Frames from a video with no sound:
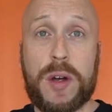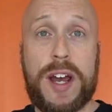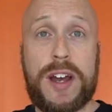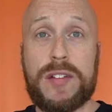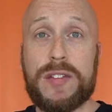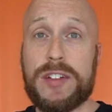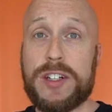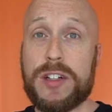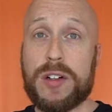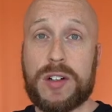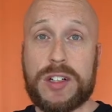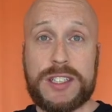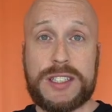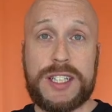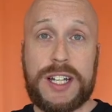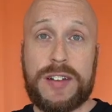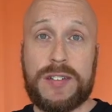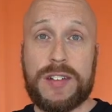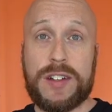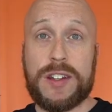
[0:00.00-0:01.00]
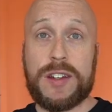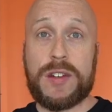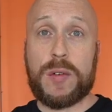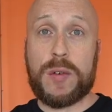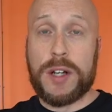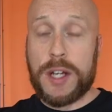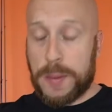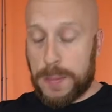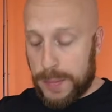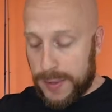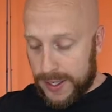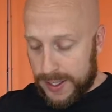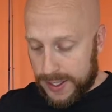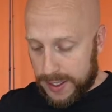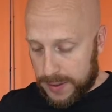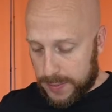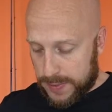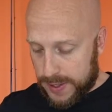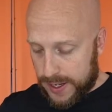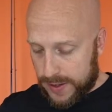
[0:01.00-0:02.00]
heavy or the 7.3
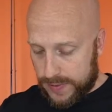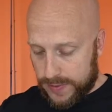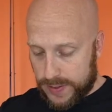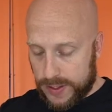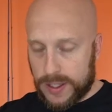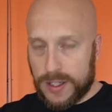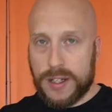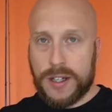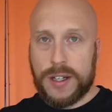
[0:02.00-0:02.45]
medium heavy.